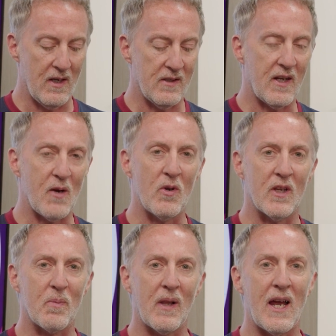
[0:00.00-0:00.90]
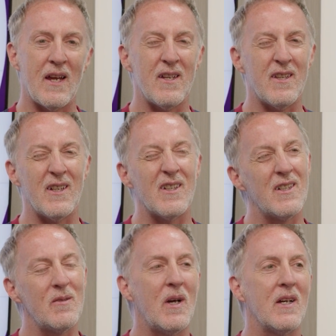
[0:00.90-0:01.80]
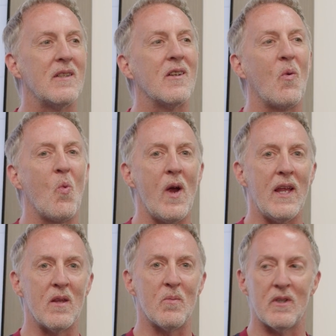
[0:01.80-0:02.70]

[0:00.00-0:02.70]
So you want a player, you think, he might not win,